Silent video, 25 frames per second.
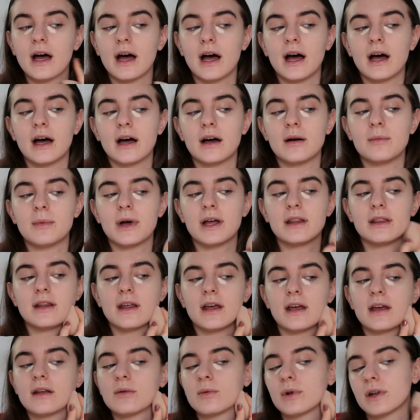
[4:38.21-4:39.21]
And
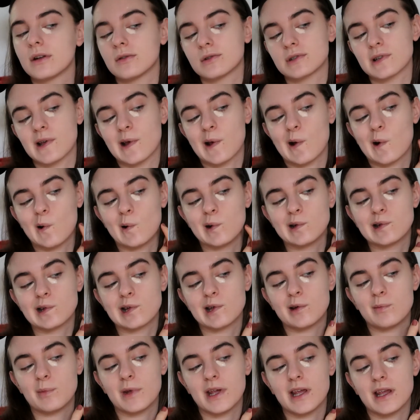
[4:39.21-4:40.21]
then when it was like, oh, it's
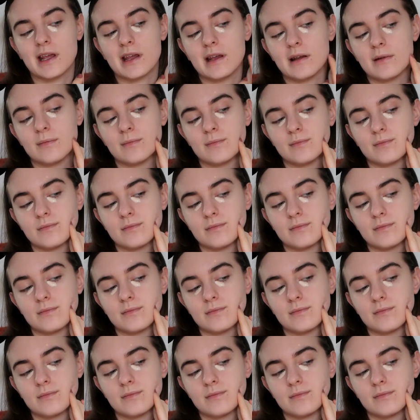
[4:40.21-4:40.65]
going to be